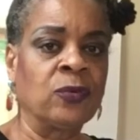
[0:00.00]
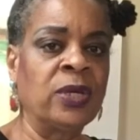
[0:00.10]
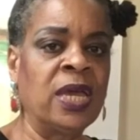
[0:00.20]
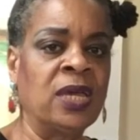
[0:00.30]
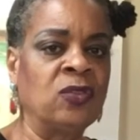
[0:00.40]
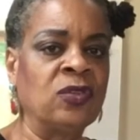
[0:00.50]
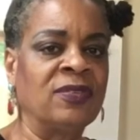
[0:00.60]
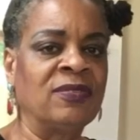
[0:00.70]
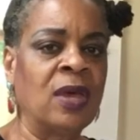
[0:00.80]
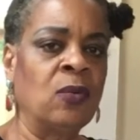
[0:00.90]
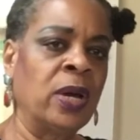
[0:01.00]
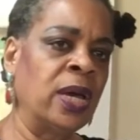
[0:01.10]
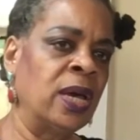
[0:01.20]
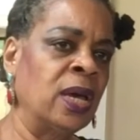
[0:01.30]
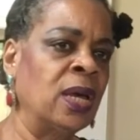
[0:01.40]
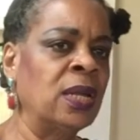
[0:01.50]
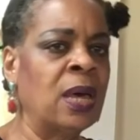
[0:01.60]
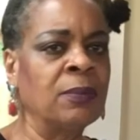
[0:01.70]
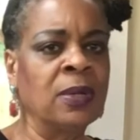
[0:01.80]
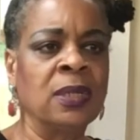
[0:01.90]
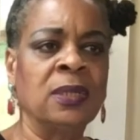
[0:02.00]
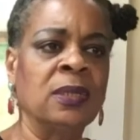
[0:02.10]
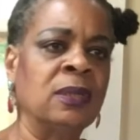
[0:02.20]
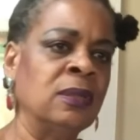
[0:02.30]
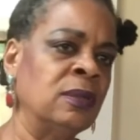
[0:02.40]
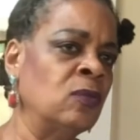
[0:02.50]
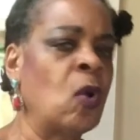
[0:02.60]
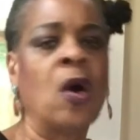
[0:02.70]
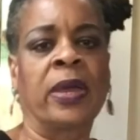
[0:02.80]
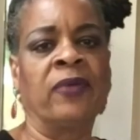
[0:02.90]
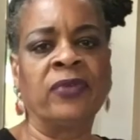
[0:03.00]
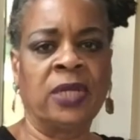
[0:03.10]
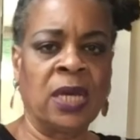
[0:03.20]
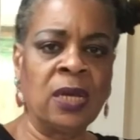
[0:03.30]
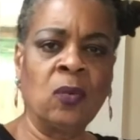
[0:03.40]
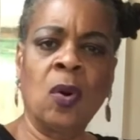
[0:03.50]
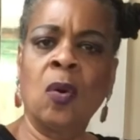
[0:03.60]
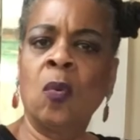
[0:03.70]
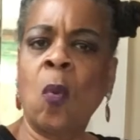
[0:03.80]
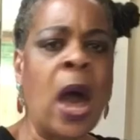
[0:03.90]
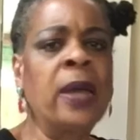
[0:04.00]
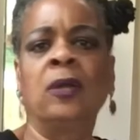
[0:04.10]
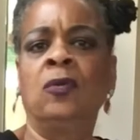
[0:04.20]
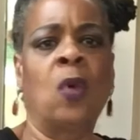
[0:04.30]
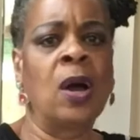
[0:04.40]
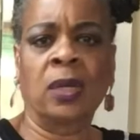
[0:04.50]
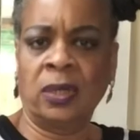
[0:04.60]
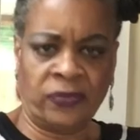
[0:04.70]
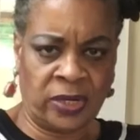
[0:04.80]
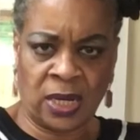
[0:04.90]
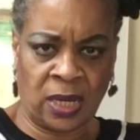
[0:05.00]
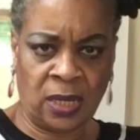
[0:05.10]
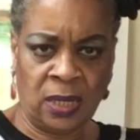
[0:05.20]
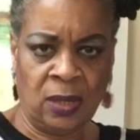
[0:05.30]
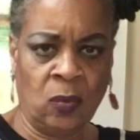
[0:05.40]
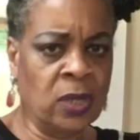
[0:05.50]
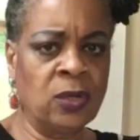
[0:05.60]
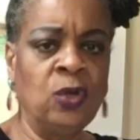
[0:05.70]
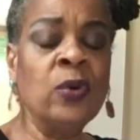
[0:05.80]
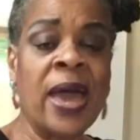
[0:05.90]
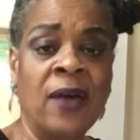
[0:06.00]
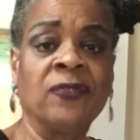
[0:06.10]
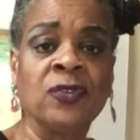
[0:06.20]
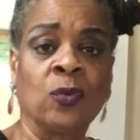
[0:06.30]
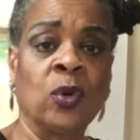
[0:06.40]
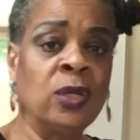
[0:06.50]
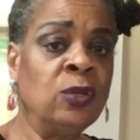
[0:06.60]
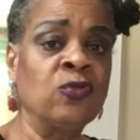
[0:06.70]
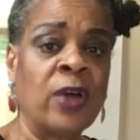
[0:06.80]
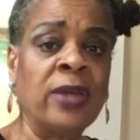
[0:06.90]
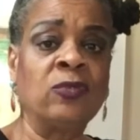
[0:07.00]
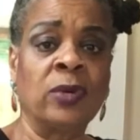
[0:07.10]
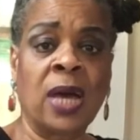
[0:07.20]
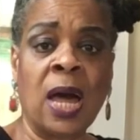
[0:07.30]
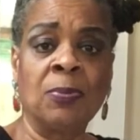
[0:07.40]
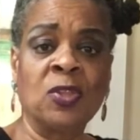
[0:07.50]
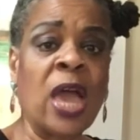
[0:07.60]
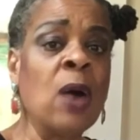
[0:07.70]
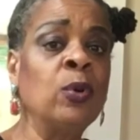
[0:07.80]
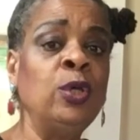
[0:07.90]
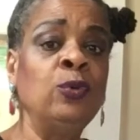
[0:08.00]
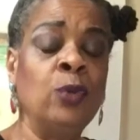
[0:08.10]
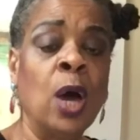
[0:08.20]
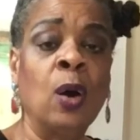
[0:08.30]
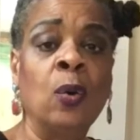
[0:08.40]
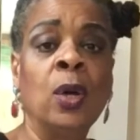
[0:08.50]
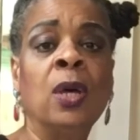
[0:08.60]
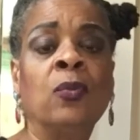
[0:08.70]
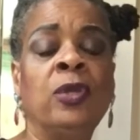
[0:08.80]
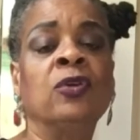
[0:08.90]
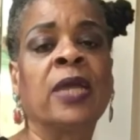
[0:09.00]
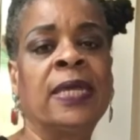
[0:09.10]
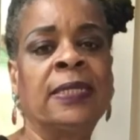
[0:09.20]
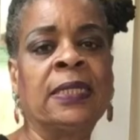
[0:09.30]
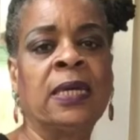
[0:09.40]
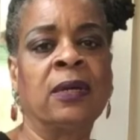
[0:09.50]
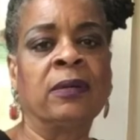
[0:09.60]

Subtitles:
We can't just say, well, I'm going to walk every day. Well, why are you walking every day? What are you after? What are you trying to accomplish? How will you know when you're getting there?